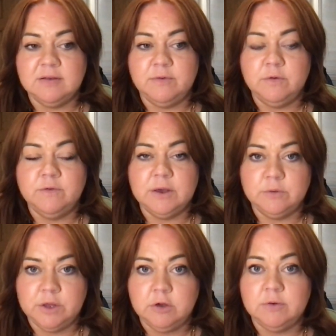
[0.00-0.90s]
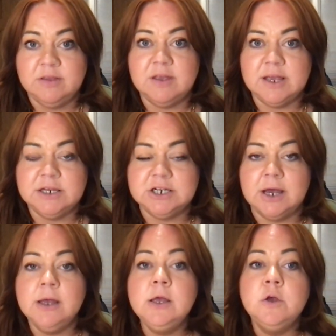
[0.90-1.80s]
If you feel that you're in
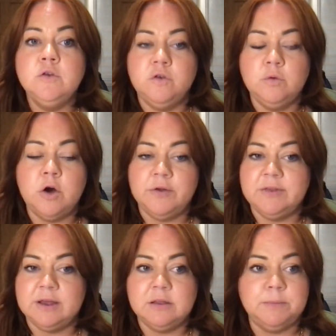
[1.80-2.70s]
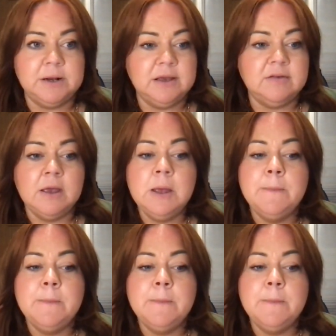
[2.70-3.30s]
danger, do contact the police.